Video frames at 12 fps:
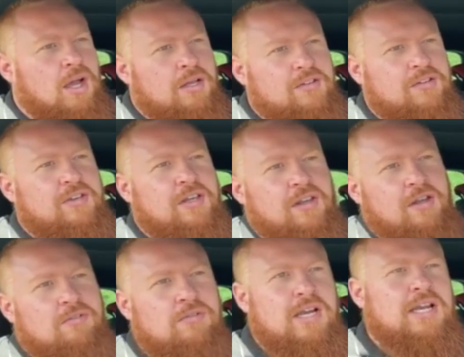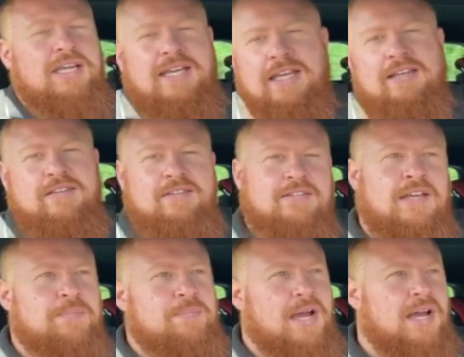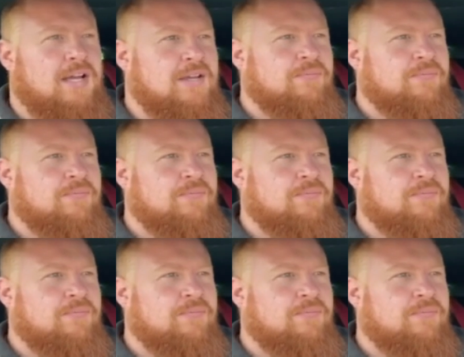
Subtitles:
to say that they're really keen to see it back.